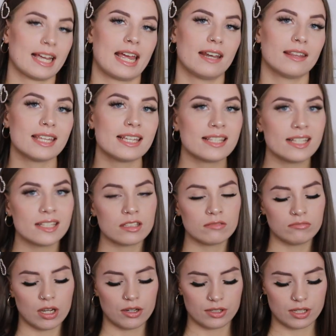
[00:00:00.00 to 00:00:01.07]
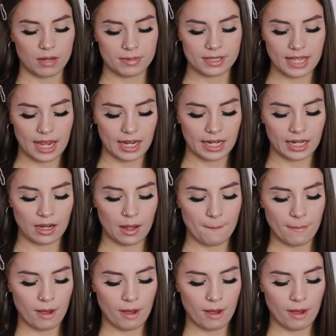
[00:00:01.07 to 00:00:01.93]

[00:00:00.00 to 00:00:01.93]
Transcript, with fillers: Okay, this is the most upsetting